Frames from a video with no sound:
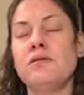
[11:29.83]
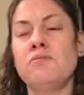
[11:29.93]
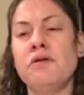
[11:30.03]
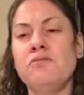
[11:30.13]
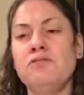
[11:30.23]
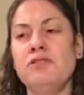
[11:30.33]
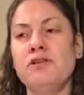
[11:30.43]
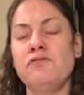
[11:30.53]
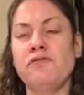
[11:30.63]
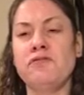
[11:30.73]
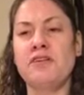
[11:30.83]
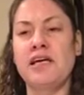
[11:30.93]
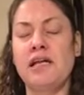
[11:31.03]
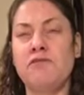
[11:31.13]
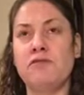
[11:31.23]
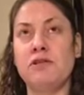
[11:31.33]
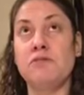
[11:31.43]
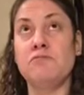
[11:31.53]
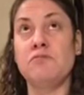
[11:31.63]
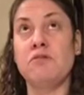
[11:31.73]
most useful skill I've
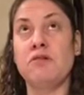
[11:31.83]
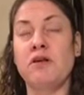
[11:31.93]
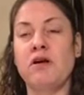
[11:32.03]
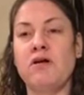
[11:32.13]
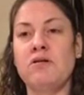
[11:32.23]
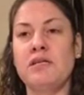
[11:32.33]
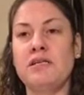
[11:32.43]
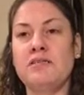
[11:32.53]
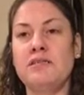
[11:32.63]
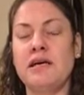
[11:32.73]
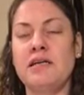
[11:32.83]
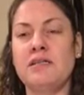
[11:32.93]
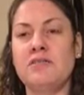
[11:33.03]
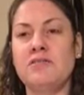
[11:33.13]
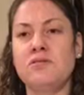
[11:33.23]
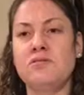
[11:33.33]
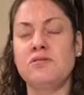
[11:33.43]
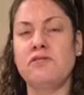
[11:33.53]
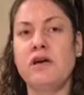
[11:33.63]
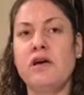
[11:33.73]
learnt was one of the hardest, and it's sort
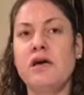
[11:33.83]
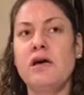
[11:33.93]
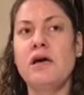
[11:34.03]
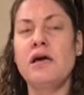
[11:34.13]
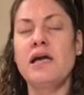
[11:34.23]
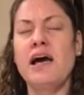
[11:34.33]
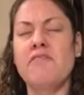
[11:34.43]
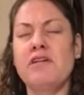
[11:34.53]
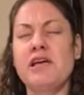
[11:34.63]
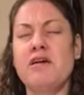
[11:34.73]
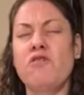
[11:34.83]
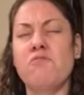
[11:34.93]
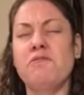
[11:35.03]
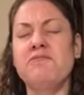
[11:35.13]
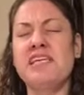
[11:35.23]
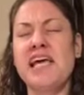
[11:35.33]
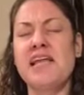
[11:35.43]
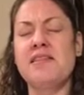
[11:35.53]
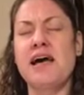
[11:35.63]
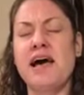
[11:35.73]
of carrying a cup of tea
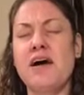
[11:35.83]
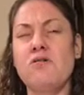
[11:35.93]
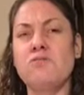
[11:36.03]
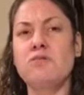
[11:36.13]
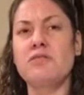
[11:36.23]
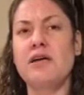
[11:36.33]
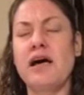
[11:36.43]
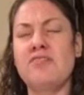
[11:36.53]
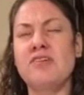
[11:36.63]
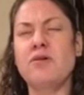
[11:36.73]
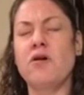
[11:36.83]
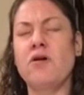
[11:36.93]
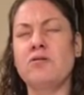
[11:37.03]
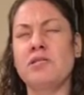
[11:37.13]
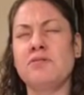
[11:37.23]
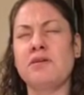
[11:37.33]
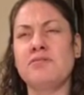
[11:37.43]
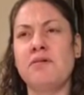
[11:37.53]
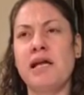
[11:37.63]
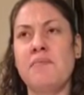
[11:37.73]
in the house. I still can't do this
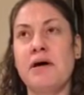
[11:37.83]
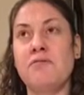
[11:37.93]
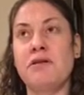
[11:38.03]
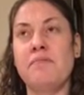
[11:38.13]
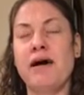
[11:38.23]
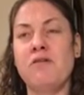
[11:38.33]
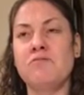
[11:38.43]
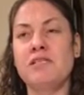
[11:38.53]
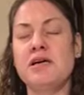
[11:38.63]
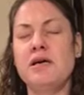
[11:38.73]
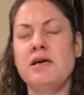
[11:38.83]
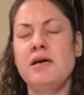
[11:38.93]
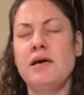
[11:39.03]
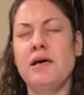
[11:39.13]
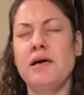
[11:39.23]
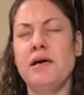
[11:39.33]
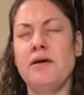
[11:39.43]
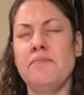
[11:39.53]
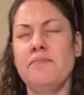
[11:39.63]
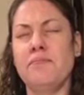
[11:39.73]
when I'm out and about
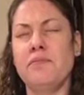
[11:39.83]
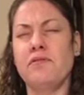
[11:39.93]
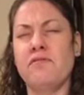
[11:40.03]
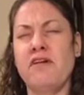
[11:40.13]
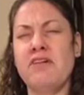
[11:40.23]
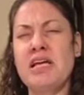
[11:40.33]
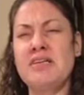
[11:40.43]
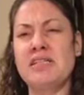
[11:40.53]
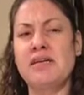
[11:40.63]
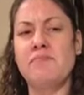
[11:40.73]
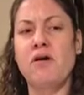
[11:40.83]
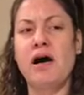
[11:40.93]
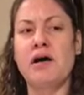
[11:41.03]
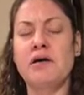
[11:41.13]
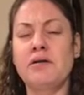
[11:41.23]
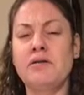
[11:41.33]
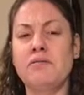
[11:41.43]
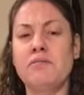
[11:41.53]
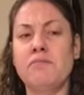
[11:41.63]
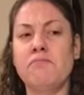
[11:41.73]
very easily, but I
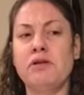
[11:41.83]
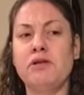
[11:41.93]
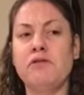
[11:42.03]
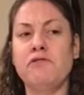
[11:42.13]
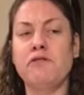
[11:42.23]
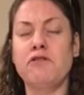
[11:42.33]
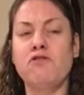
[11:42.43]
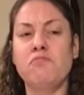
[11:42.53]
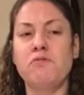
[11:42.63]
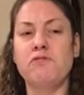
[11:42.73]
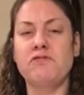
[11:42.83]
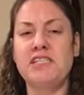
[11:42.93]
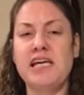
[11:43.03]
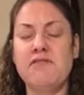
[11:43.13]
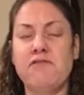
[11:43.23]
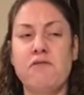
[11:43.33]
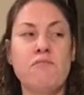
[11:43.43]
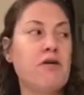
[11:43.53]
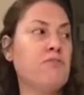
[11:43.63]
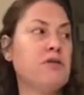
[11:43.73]
can manoeuvre a cup of tea from
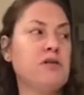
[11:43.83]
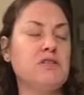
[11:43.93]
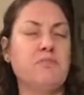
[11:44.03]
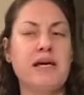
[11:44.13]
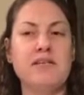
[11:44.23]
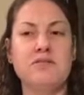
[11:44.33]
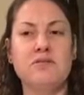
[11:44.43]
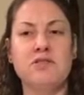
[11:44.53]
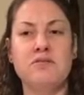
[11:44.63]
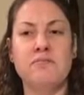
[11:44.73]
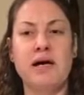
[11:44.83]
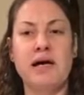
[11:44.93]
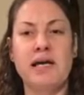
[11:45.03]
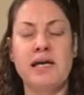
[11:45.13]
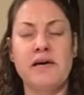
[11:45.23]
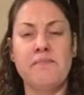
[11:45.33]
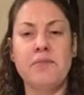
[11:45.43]
my workspace to my